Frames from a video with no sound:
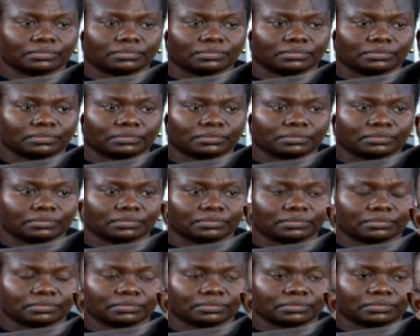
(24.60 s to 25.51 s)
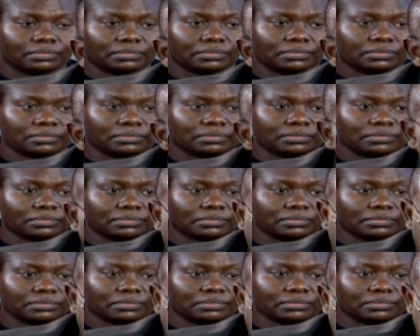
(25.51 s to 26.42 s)

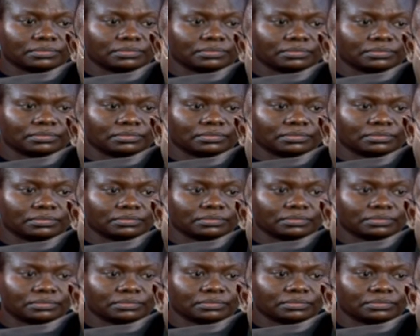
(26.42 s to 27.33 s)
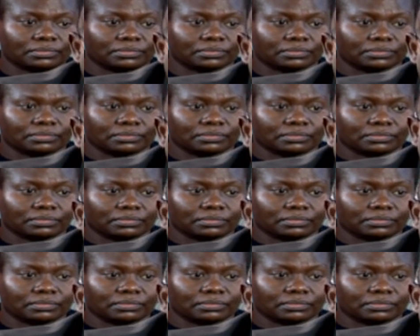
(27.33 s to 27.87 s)
(silent)